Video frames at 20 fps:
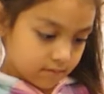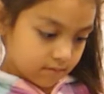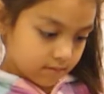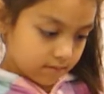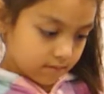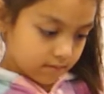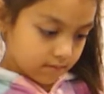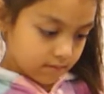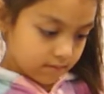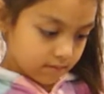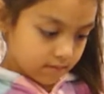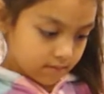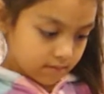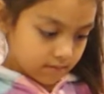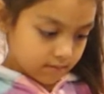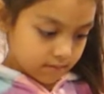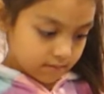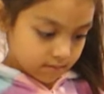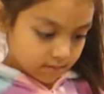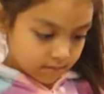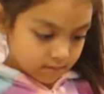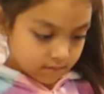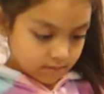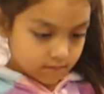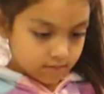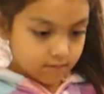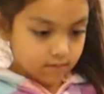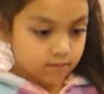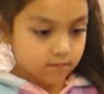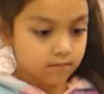
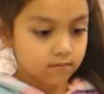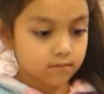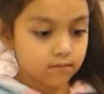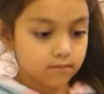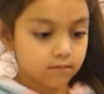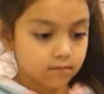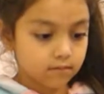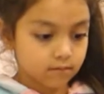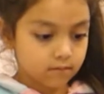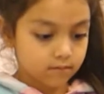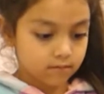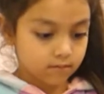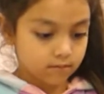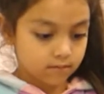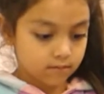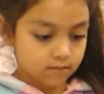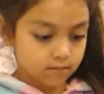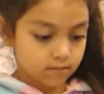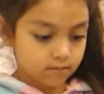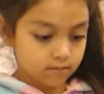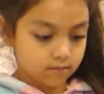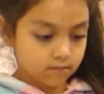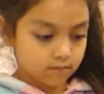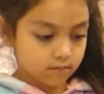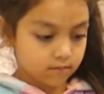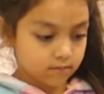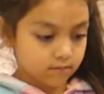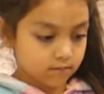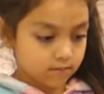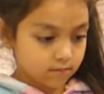
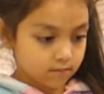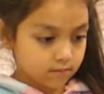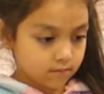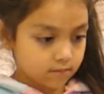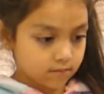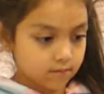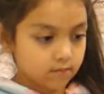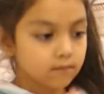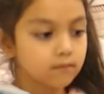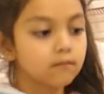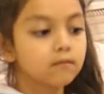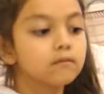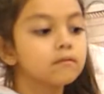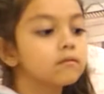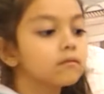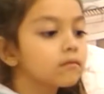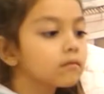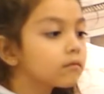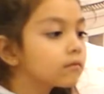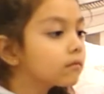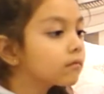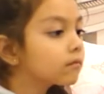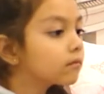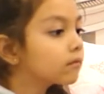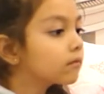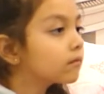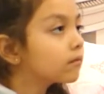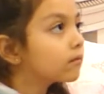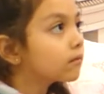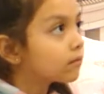
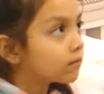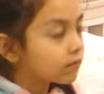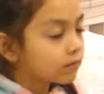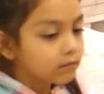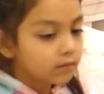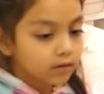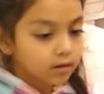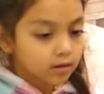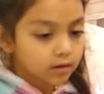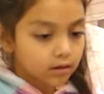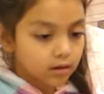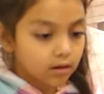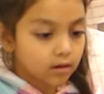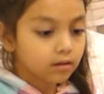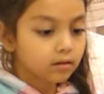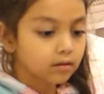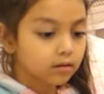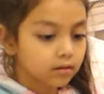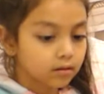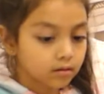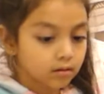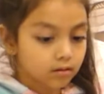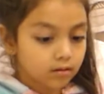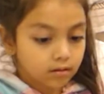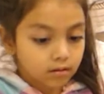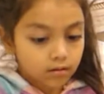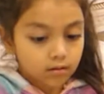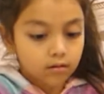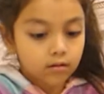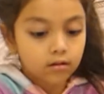
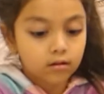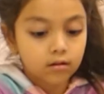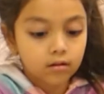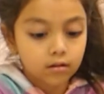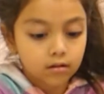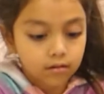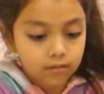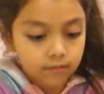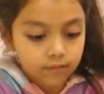This person isn't speaking.